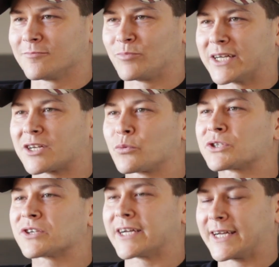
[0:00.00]
man, I
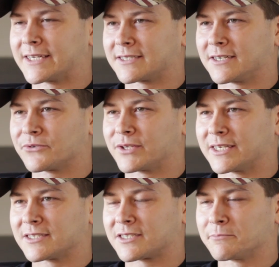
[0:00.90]
wish I had done
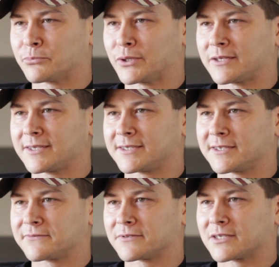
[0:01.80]
things completely
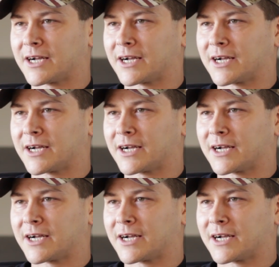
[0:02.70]
different.